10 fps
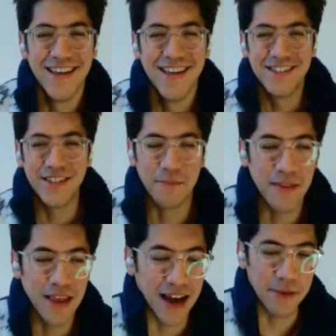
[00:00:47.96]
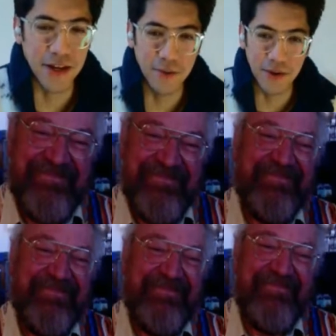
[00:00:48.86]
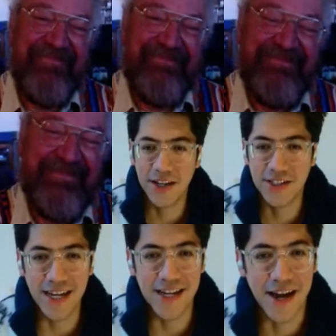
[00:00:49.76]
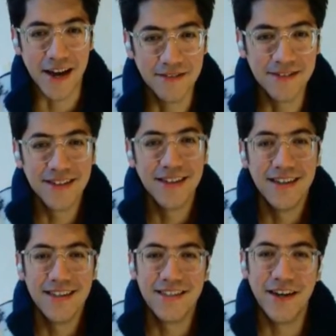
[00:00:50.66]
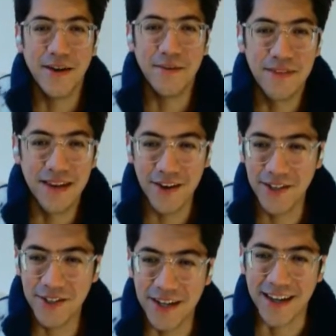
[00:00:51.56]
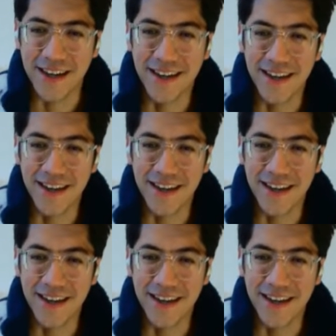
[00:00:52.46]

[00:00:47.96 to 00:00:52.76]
So I'm here with Mr. Nicholas Denia. So how are you doing, Nick?